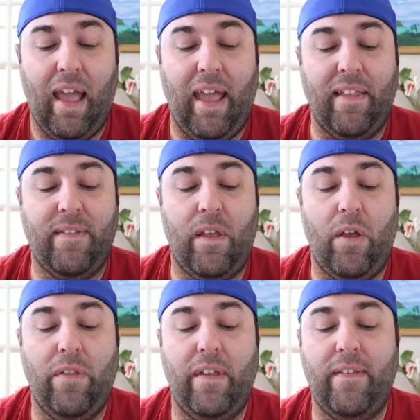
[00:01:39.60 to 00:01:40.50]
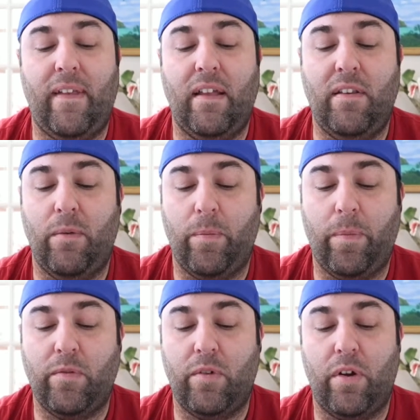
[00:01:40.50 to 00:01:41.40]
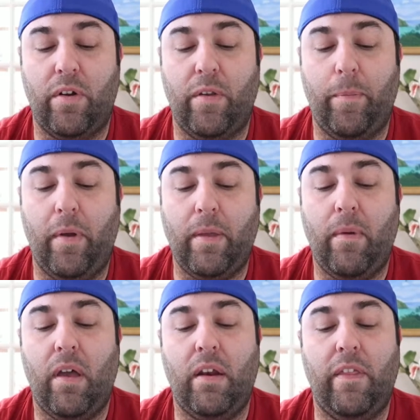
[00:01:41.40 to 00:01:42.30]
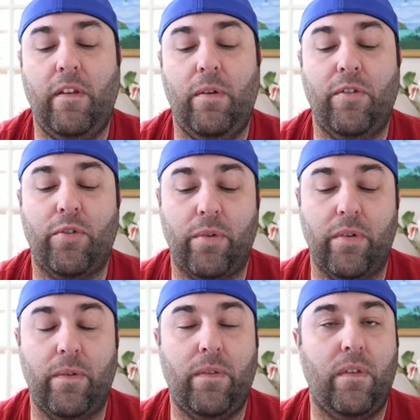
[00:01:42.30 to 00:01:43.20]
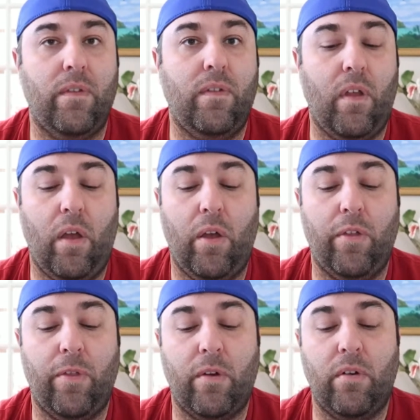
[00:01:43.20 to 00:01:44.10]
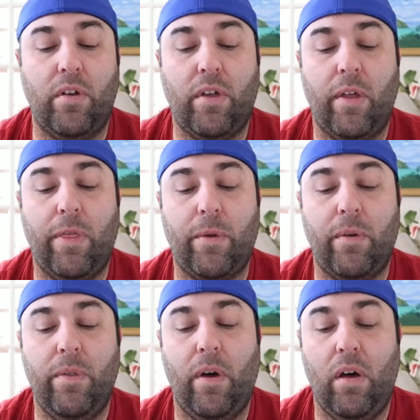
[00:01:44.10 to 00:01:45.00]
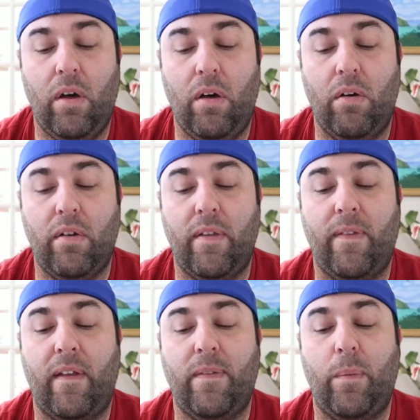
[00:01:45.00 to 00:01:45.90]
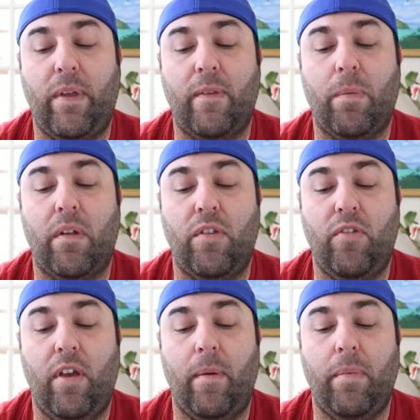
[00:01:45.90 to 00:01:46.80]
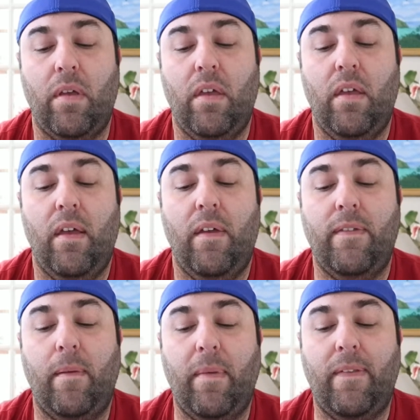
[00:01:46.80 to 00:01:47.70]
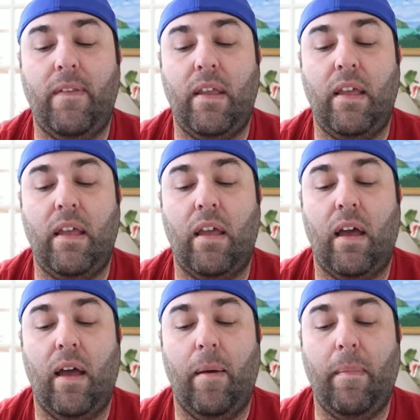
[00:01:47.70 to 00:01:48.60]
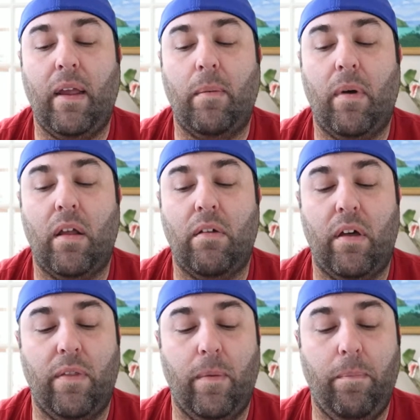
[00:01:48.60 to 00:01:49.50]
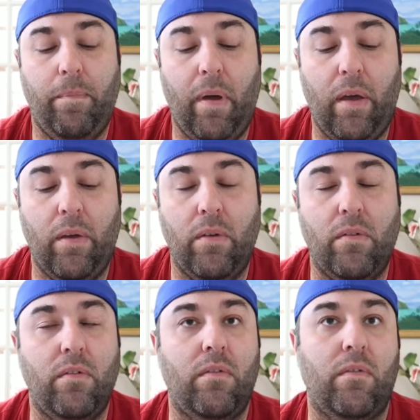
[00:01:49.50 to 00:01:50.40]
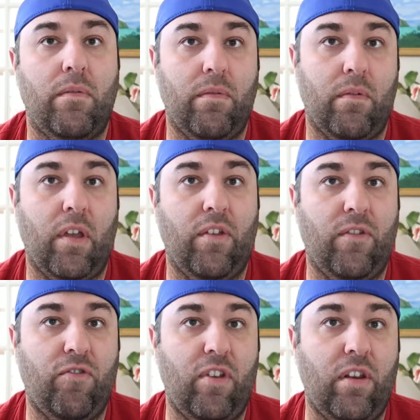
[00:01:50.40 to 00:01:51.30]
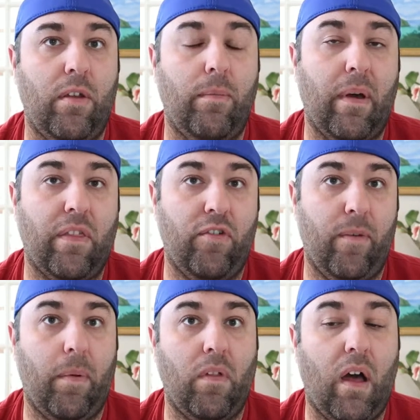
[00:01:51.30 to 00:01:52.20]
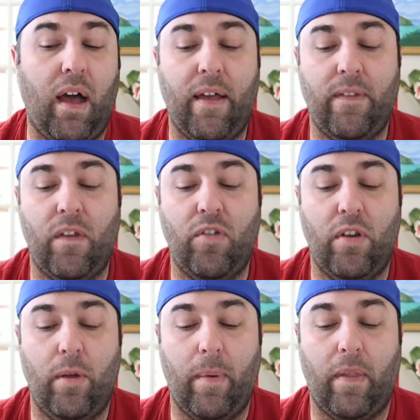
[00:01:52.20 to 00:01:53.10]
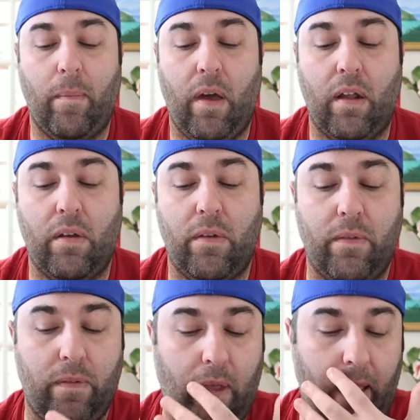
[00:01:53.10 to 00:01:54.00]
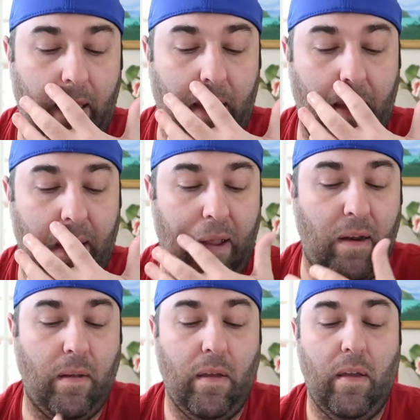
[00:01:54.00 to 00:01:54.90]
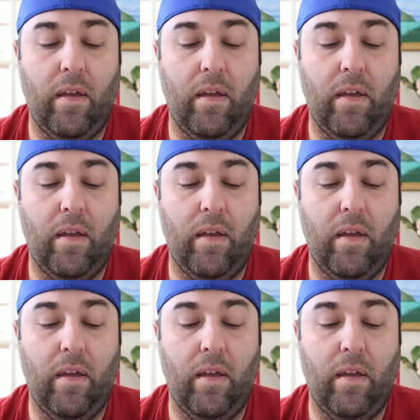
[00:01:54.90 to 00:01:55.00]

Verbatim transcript: And so they decide to return the Pokemon and they do a truce. So they're going to go through the hull because that's the weakest part of the ship. So Misty um, made a model of the boat because she knew about the ship a lot, so she knew about the model and